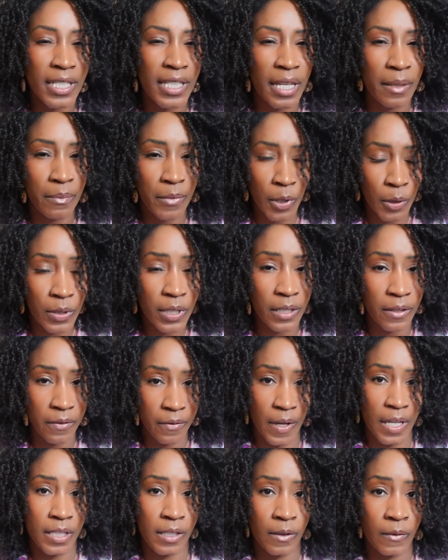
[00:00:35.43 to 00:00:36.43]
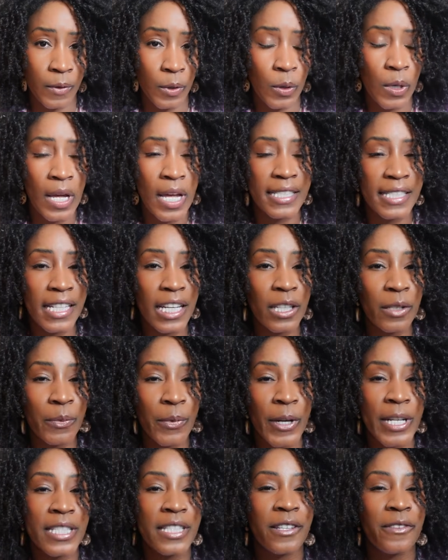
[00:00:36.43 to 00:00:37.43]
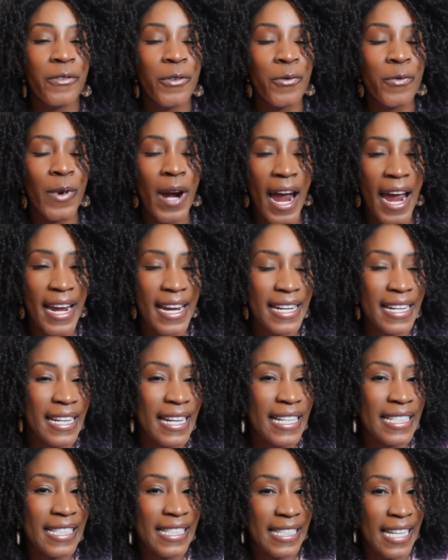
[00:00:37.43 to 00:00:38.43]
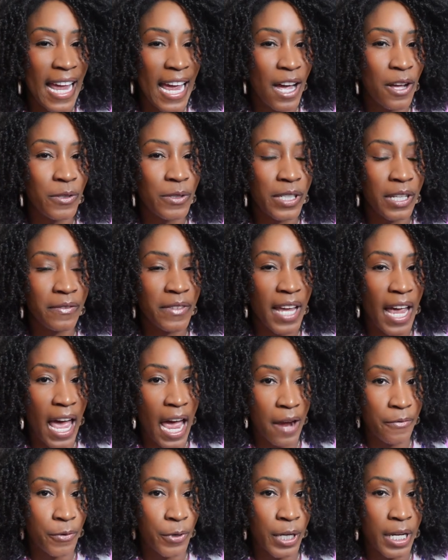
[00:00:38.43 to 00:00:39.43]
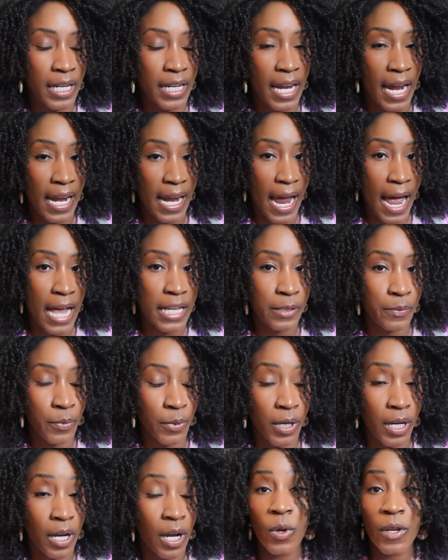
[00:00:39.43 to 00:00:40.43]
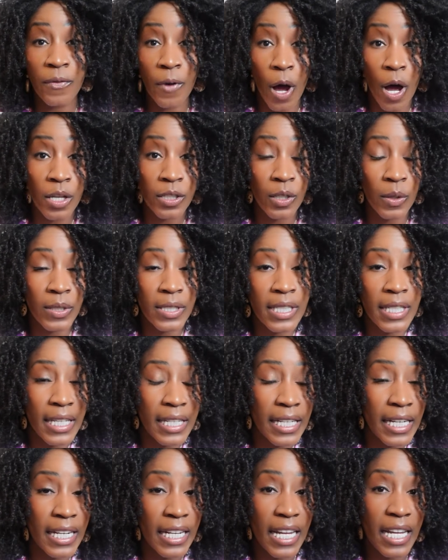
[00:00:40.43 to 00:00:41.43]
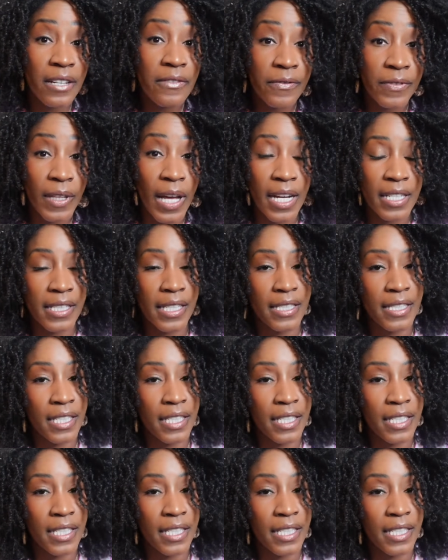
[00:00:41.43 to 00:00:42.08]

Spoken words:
is a music festival that celebrates the variety and sounds of the African diaspora. We've also seen an influx in